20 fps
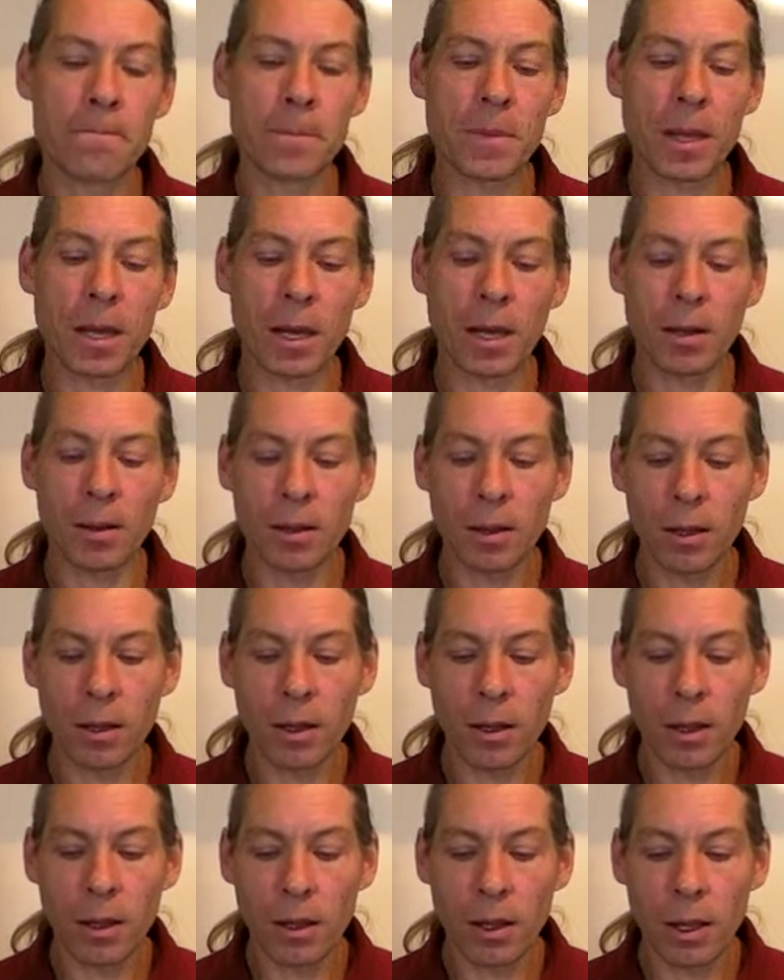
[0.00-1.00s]
Okay,
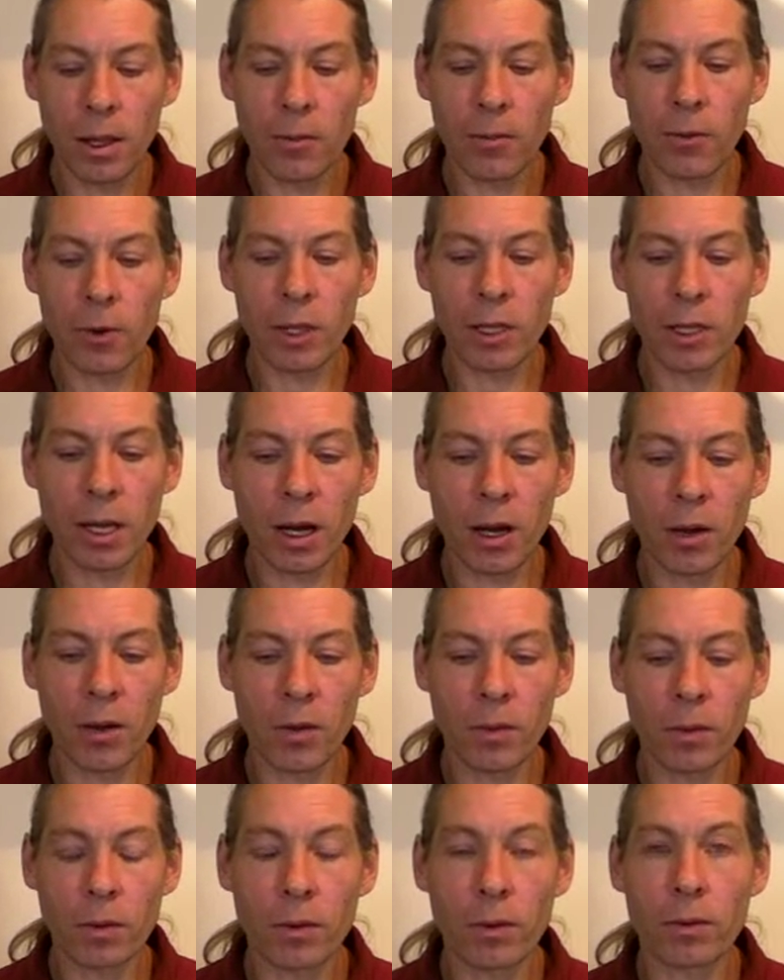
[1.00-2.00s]
if we
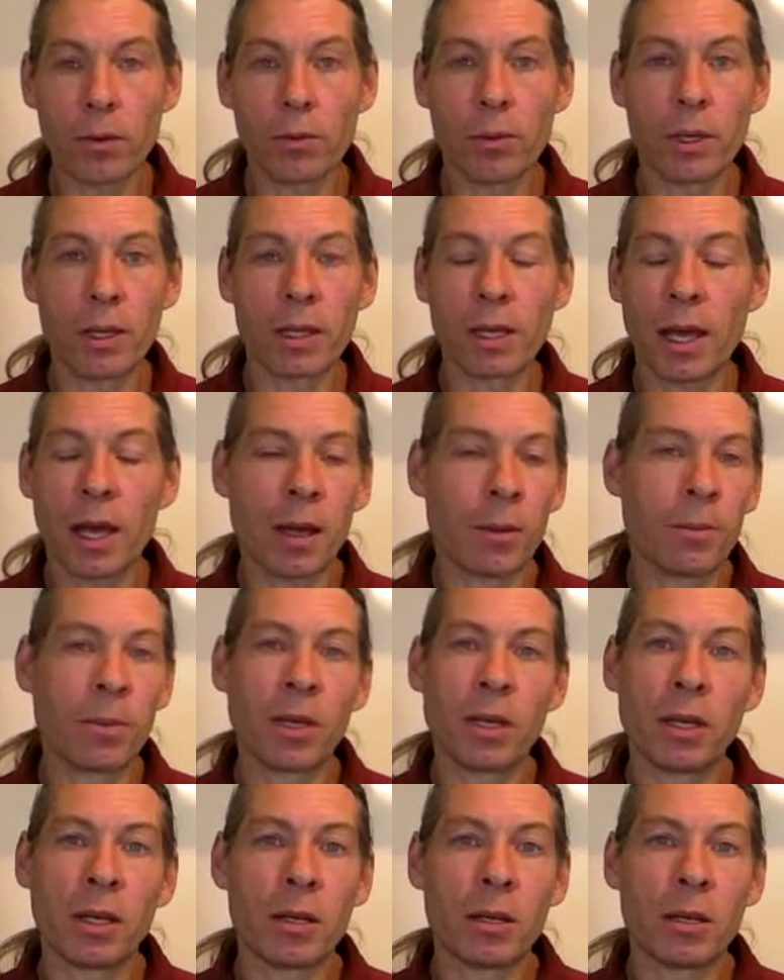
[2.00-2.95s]
don't, we can't